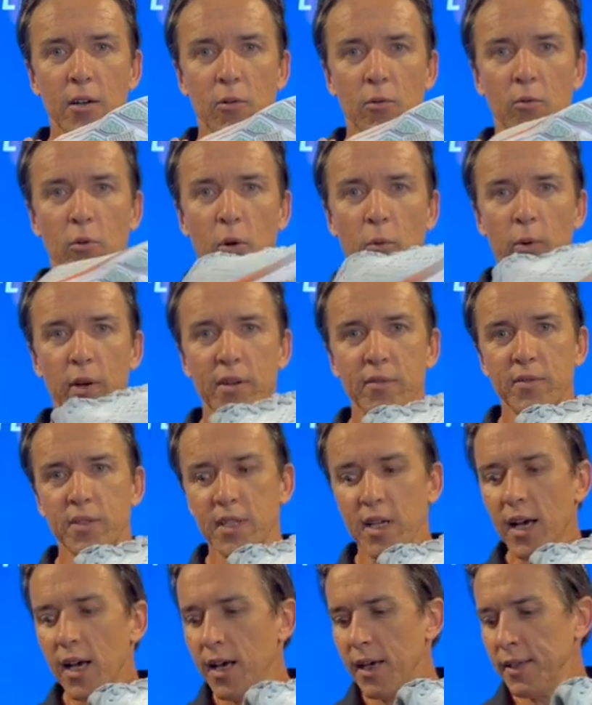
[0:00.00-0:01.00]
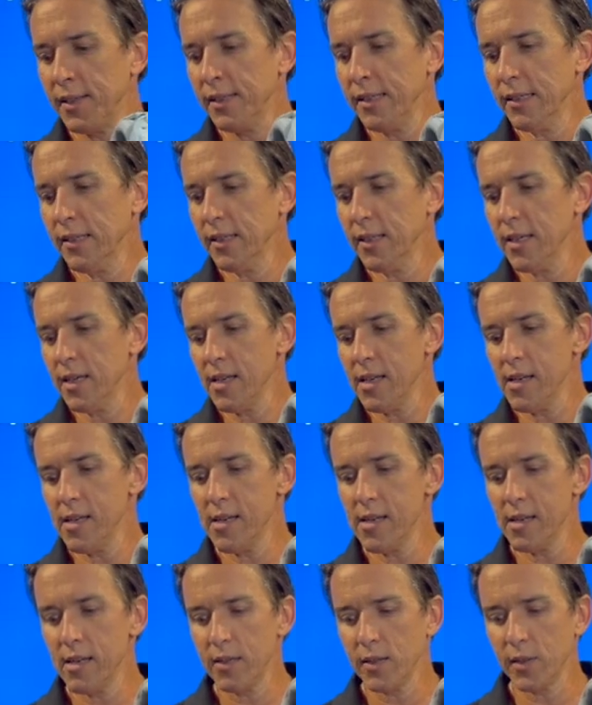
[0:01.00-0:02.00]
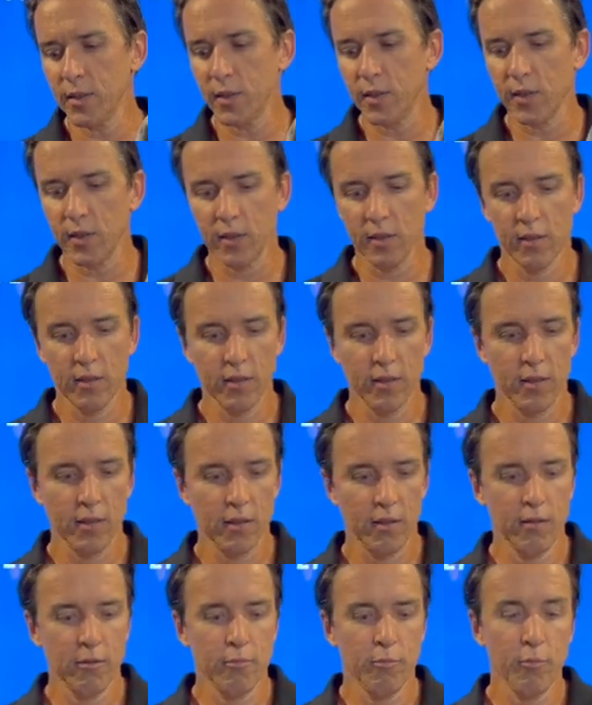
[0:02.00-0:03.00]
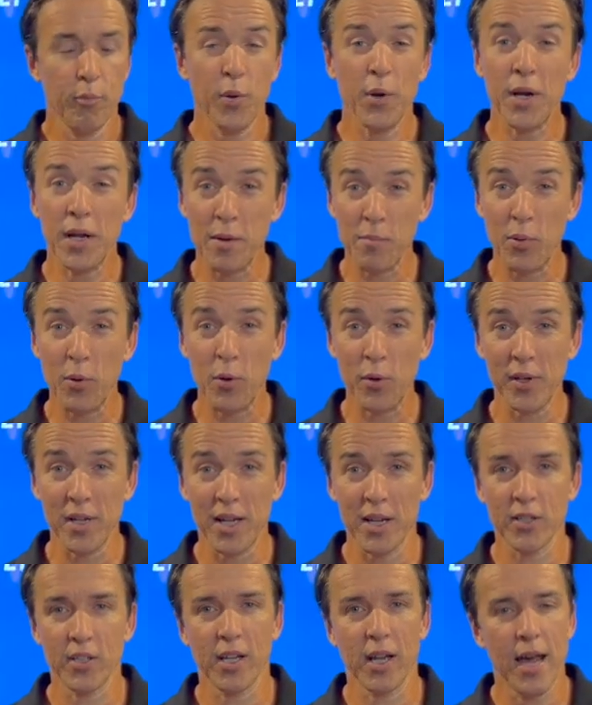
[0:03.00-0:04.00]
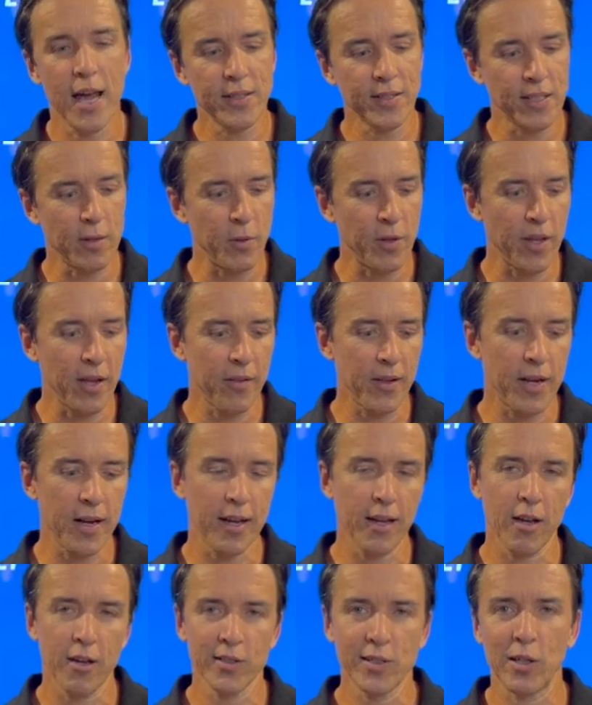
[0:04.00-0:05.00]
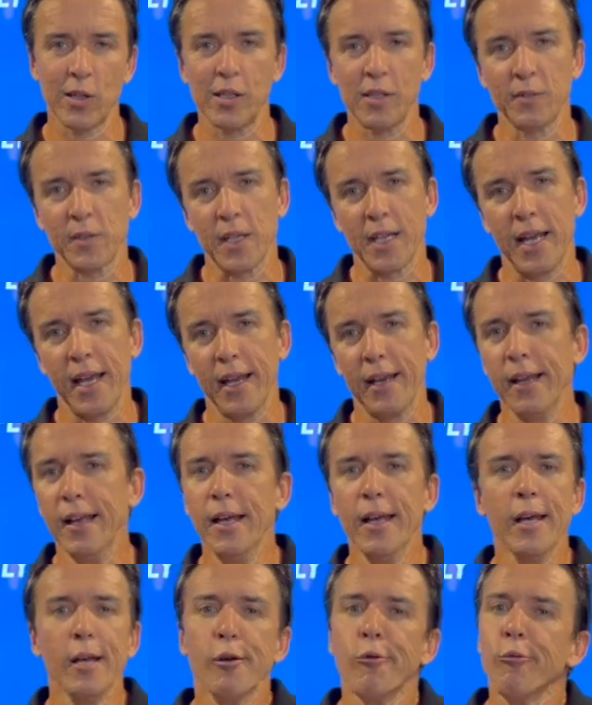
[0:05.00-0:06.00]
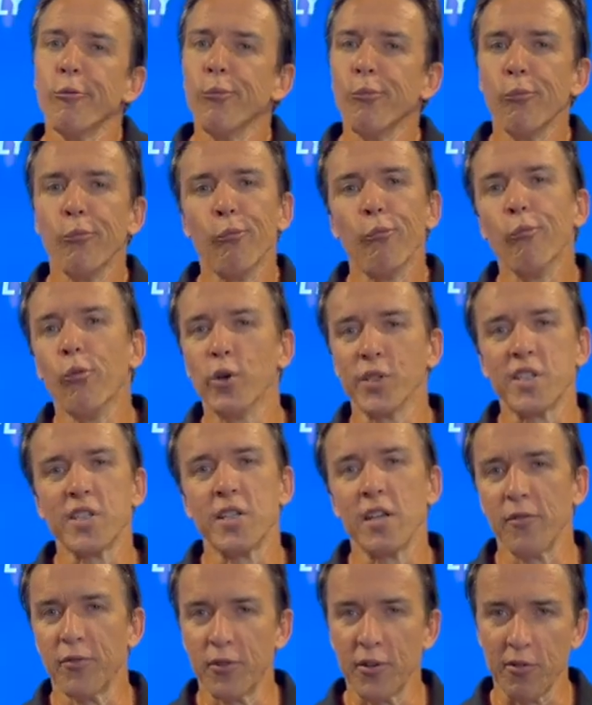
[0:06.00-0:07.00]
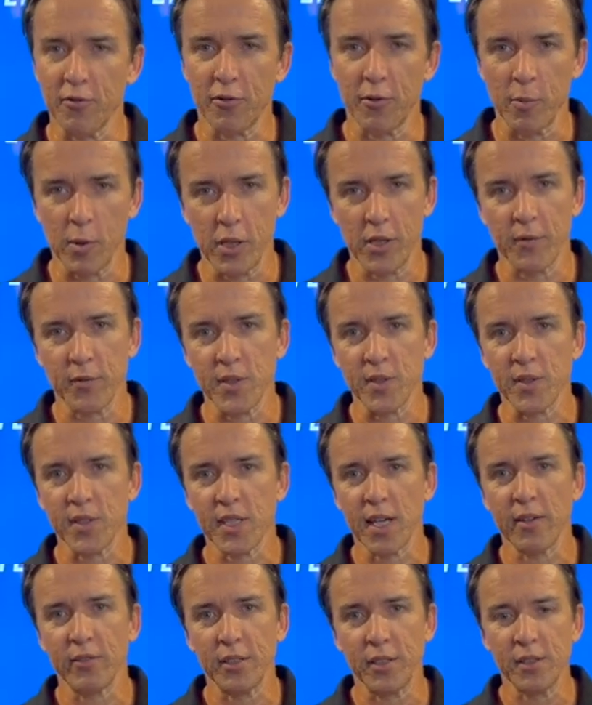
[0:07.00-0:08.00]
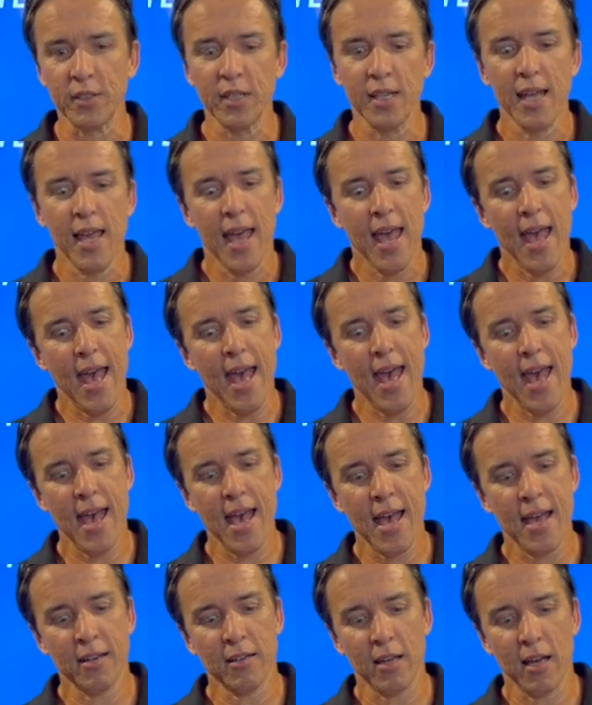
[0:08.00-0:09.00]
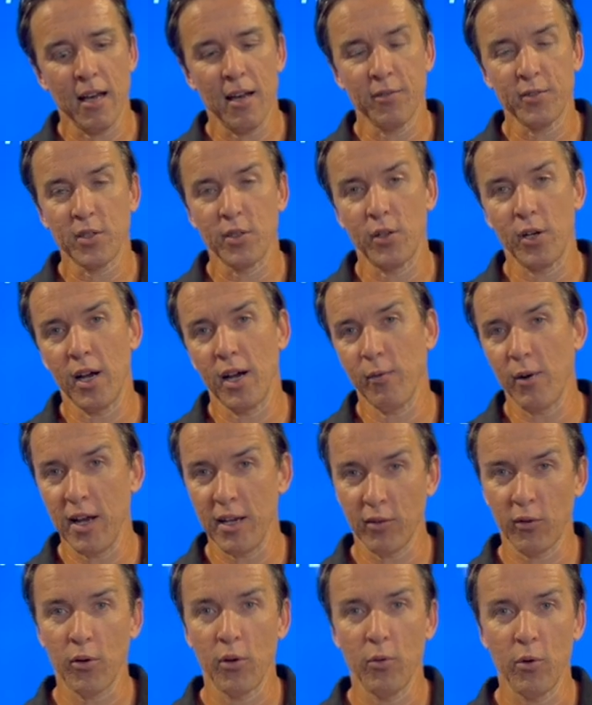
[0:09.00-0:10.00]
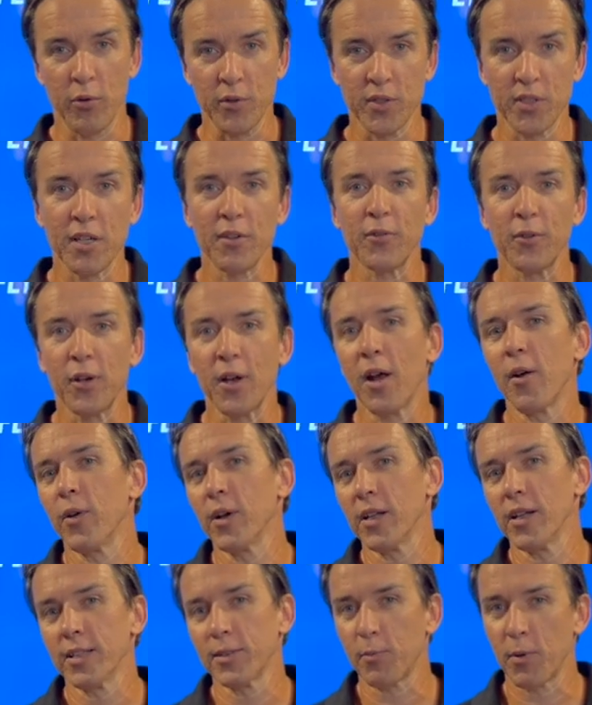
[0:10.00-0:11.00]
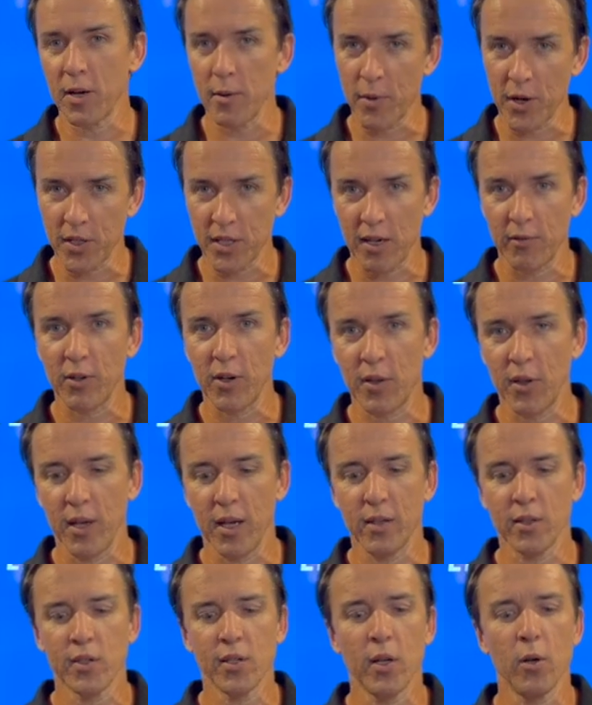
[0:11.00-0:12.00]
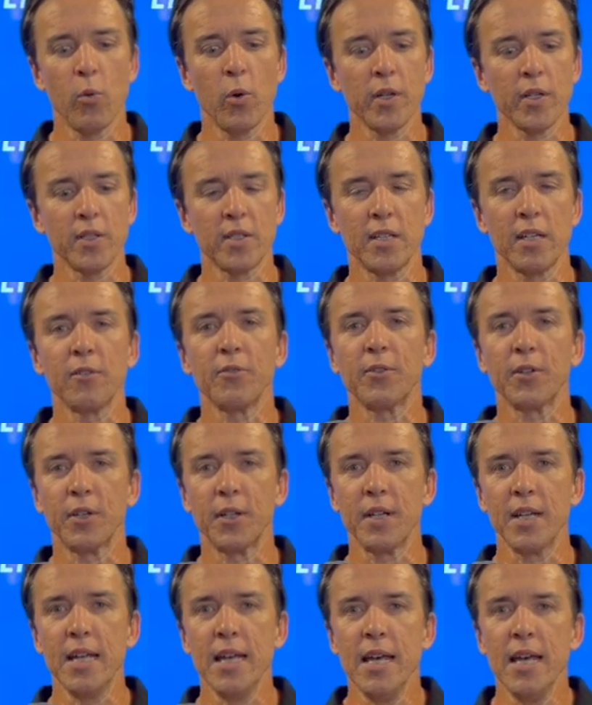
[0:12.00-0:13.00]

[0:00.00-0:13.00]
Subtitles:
what we've done is pretty important, actually. I had someone the other day go, so Clifton 8, what's different from Clifton 7? And after I ran through what was different, I realized pretty much everything. So what is different